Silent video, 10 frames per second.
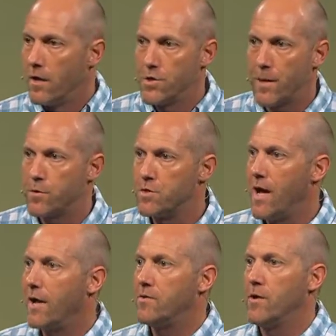chapters
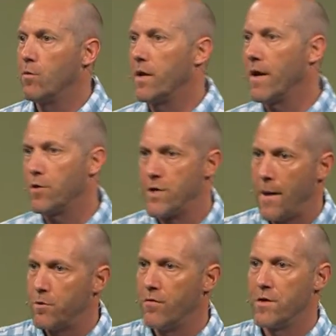9 and 10 run together.
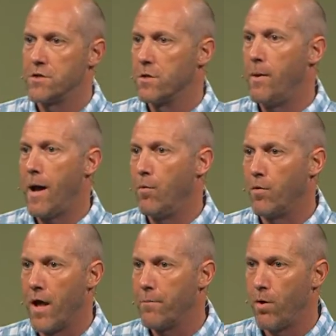Chapter divisions in the Bible
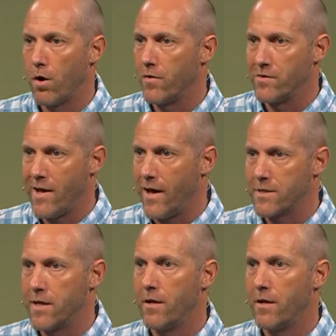are not part of the text.